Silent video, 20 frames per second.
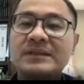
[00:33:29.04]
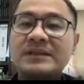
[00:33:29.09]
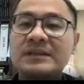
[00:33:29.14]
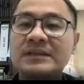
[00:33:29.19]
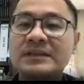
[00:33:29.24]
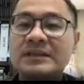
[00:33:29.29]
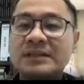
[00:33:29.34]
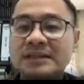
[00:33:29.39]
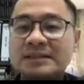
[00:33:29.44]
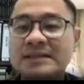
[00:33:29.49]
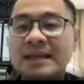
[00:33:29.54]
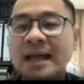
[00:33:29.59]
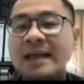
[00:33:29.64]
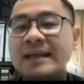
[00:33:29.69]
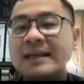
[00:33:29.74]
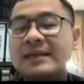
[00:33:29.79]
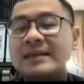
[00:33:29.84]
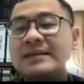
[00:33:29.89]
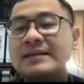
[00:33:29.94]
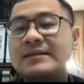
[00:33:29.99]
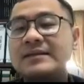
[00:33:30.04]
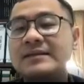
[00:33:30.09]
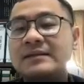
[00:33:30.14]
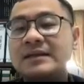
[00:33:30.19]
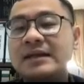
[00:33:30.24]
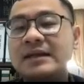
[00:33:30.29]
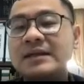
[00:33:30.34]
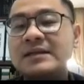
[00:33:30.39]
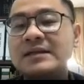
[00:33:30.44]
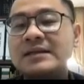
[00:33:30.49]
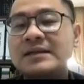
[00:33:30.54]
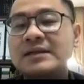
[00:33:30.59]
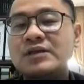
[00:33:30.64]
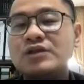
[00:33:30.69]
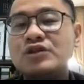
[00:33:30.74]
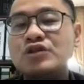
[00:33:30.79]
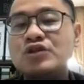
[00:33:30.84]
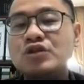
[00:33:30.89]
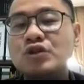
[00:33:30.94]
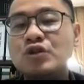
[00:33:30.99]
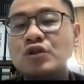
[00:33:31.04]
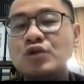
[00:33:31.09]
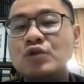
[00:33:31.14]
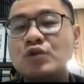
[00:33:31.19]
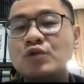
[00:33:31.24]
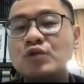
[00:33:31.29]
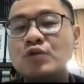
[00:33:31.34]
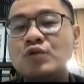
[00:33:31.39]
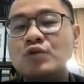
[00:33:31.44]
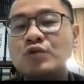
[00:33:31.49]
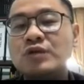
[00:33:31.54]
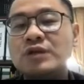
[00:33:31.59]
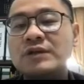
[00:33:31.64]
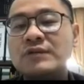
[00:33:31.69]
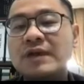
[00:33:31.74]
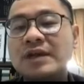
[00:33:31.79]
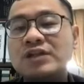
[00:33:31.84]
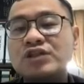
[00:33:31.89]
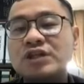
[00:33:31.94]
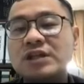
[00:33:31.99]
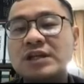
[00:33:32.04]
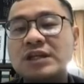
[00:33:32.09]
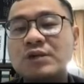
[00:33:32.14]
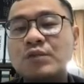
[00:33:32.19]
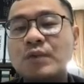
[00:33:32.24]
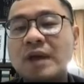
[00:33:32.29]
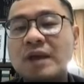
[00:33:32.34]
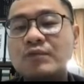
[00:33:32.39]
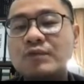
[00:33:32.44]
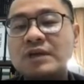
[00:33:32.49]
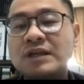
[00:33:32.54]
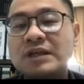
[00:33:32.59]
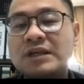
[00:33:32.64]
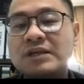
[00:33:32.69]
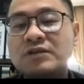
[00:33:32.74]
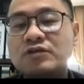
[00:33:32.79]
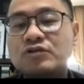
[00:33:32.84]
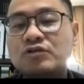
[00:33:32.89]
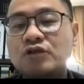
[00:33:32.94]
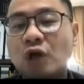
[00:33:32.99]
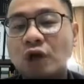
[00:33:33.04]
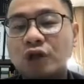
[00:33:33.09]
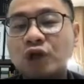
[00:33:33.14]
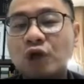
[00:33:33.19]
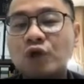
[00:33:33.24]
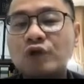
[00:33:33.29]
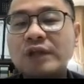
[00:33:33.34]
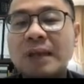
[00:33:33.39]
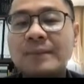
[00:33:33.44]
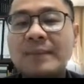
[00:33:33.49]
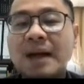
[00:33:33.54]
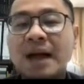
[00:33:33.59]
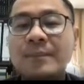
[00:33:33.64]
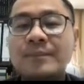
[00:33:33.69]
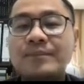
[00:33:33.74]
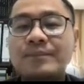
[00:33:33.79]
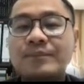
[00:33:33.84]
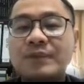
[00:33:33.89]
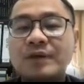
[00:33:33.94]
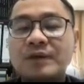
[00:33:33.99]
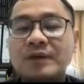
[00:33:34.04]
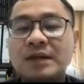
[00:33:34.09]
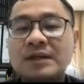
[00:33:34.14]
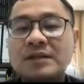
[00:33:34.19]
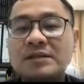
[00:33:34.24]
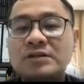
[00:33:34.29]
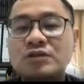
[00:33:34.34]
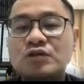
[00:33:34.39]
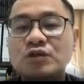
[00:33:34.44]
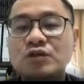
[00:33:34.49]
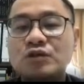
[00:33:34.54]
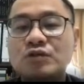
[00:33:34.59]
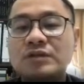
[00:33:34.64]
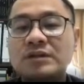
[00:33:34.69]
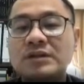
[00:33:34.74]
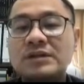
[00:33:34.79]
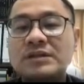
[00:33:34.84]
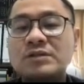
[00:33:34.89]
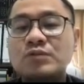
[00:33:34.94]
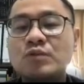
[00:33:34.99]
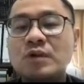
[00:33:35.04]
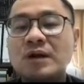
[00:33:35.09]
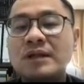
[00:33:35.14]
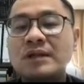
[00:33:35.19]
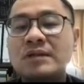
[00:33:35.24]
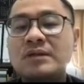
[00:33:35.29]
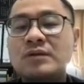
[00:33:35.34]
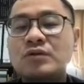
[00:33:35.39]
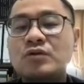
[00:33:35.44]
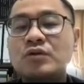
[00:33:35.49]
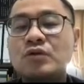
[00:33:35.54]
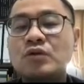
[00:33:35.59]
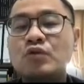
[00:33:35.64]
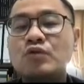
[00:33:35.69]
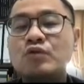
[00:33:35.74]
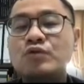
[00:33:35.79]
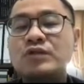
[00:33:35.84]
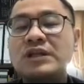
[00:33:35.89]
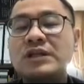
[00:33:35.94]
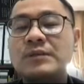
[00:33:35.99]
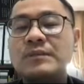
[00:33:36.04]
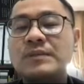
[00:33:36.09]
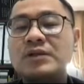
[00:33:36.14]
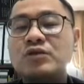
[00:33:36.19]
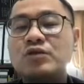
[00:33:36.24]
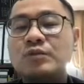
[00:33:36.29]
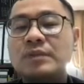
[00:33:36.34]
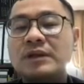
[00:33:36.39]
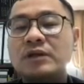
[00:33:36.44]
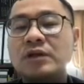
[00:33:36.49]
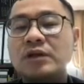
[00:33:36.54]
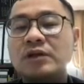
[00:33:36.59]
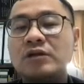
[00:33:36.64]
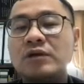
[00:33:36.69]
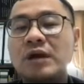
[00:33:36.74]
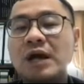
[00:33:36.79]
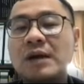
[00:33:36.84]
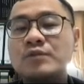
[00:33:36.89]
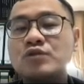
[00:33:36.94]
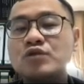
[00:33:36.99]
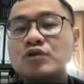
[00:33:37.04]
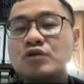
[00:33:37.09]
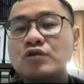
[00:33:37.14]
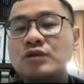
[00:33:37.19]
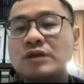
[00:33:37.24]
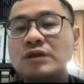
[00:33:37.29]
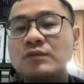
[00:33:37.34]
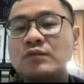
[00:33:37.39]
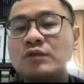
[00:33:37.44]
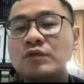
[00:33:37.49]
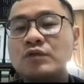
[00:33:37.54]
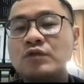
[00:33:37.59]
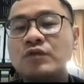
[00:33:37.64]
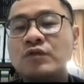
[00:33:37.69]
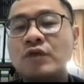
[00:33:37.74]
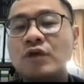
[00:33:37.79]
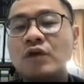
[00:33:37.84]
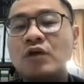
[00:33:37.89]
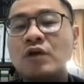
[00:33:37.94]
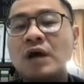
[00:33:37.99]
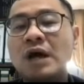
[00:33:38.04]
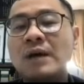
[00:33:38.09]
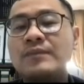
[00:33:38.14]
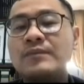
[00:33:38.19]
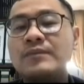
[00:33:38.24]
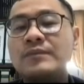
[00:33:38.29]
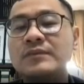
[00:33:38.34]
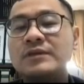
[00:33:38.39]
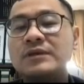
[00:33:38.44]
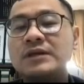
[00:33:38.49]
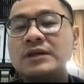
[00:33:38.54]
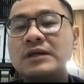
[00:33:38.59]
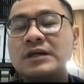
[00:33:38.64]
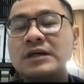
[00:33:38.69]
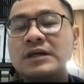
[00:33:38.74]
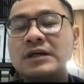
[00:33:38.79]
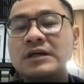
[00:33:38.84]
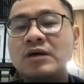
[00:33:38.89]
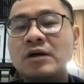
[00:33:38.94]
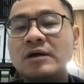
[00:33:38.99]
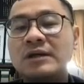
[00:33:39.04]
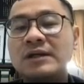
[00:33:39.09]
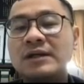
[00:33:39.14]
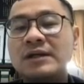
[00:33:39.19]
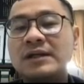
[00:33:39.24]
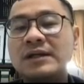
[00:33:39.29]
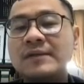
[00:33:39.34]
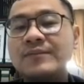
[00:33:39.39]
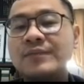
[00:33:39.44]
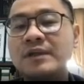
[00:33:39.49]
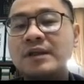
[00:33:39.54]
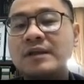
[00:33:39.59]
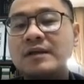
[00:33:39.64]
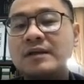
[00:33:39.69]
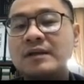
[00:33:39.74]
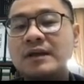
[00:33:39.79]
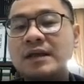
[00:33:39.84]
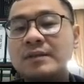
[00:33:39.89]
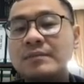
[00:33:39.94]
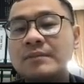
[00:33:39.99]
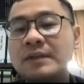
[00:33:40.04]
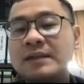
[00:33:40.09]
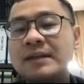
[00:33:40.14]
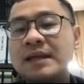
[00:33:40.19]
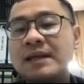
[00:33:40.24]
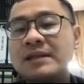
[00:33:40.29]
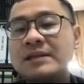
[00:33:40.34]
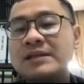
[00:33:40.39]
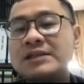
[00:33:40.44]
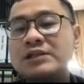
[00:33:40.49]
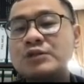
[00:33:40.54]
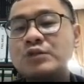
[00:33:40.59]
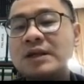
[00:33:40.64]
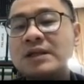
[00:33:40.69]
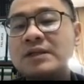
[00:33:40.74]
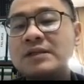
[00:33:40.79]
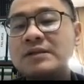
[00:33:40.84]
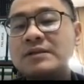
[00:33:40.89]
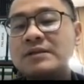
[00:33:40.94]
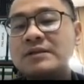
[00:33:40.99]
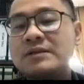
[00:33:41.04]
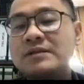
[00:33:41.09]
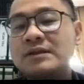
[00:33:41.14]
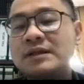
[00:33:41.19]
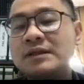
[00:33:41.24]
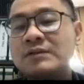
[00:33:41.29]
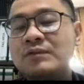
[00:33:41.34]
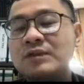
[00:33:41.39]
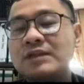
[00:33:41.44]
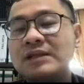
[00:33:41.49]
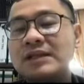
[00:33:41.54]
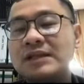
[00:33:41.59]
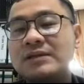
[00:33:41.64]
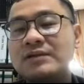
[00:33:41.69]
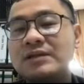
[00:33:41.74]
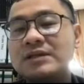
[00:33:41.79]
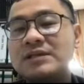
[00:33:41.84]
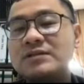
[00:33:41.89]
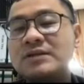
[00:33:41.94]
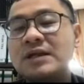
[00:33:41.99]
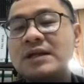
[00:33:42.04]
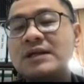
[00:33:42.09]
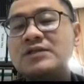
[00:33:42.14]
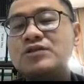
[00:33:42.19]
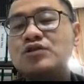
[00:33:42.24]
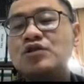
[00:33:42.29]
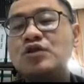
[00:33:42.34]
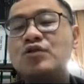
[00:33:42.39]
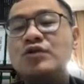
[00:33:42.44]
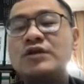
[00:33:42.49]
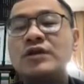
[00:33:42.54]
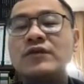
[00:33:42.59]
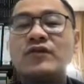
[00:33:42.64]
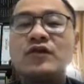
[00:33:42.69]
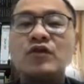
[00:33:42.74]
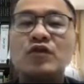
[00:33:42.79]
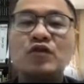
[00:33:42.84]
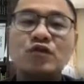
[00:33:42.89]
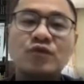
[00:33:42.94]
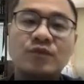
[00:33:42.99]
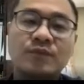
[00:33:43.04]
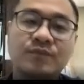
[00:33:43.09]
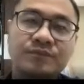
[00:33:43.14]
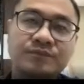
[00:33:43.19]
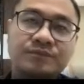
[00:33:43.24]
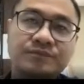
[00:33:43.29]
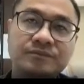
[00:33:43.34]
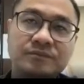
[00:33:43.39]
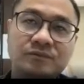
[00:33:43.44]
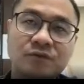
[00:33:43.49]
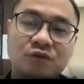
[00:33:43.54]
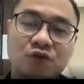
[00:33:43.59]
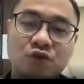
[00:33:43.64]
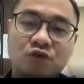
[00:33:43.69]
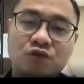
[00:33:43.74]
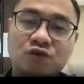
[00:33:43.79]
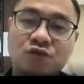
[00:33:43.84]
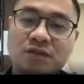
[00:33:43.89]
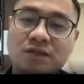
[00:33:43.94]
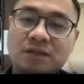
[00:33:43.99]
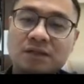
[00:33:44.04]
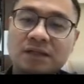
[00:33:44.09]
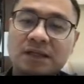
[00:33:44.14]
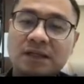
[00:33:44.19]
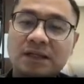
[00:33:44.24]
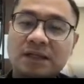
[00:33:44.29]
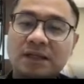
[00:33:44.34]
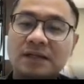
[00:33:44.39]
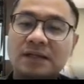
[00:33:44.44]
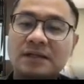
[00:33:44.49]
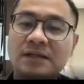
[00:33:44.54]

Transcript: design. Okay, so eventually when we total them up, okay, so this one no dB to be total up, so it will follow up accordingly. Okay, but then this one it will decrease, right? So if you use the